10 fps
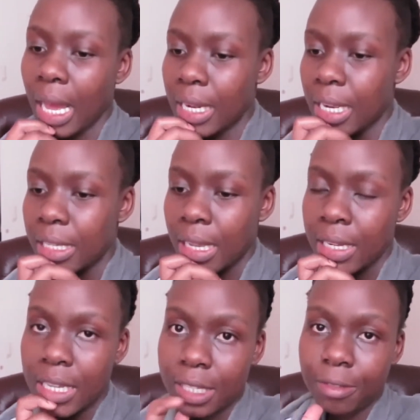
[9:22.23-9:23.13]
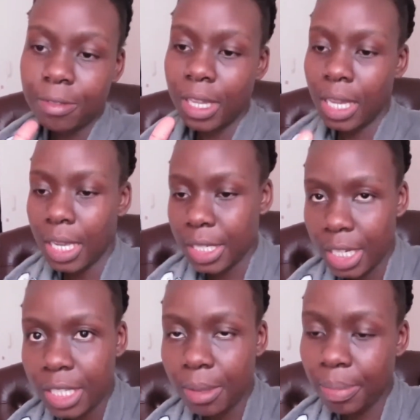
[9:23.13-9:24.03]
unless unless if they
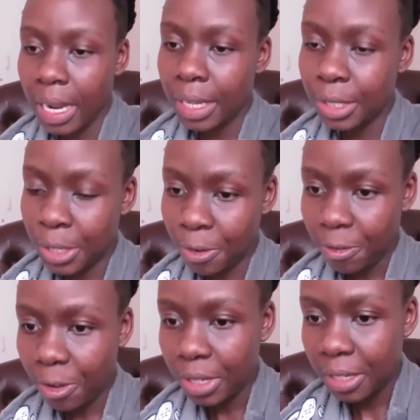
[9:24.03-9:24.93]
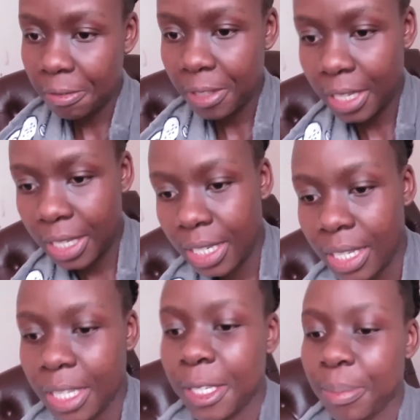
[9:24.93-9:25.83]
touch the plant and of course if they
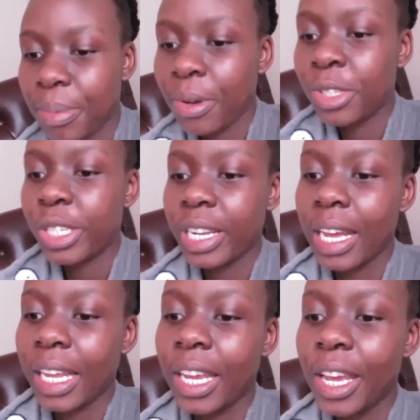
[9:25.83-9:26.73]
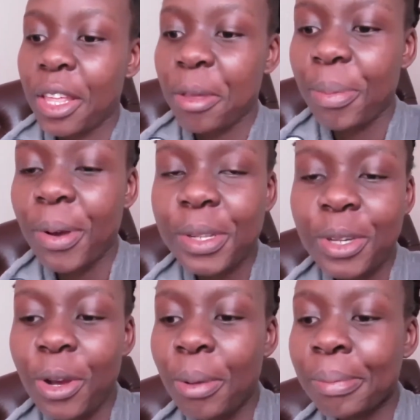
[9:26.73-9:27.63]
see this sponge like here at the
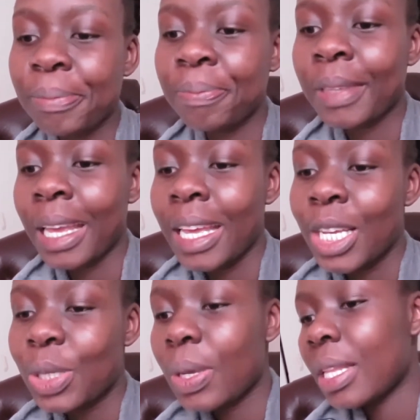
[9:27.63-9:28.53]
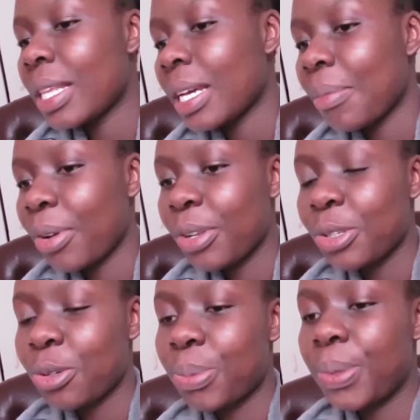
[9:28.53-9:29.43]
bottom so i think i'm
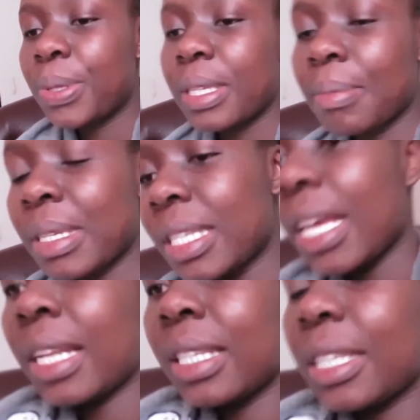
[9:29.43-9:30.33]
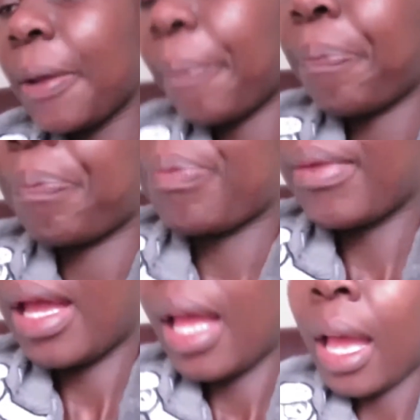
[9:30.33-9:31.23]
going to put some sand
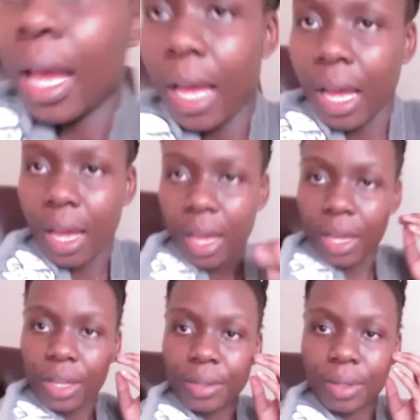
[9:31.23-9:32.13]
uh,